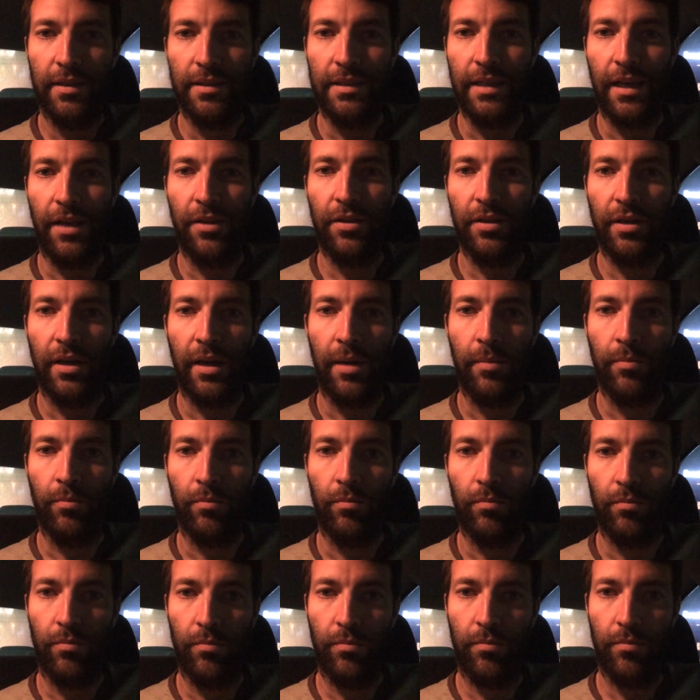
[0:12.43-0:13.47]
now that
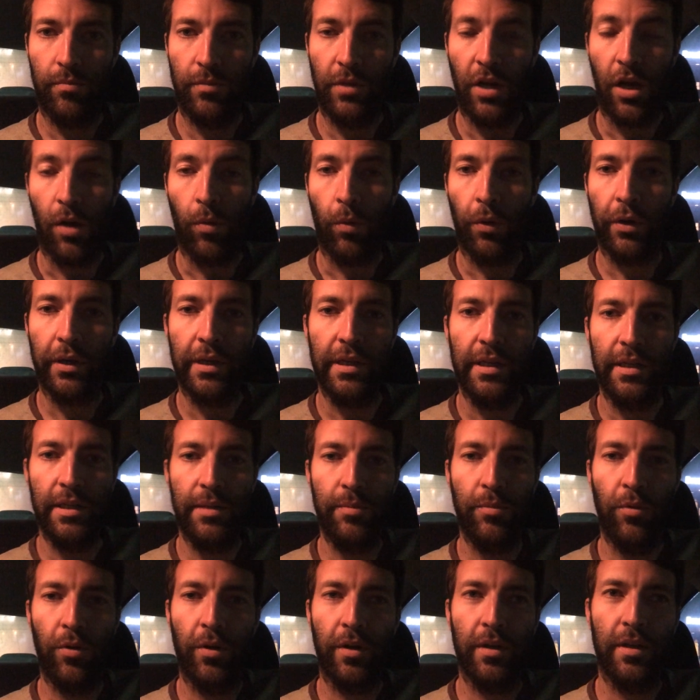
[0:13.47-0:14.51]
I'm not working
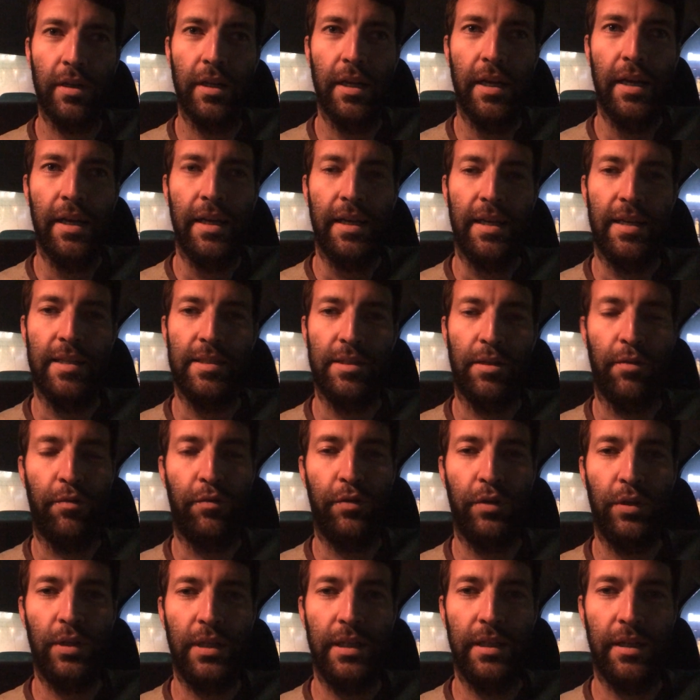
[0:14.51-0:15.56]
anymore, is the
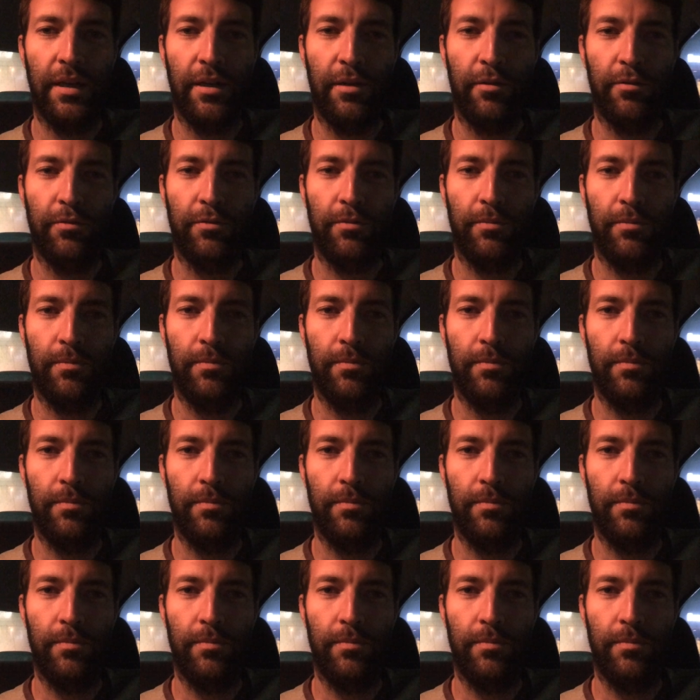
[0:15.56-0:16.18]
feeling of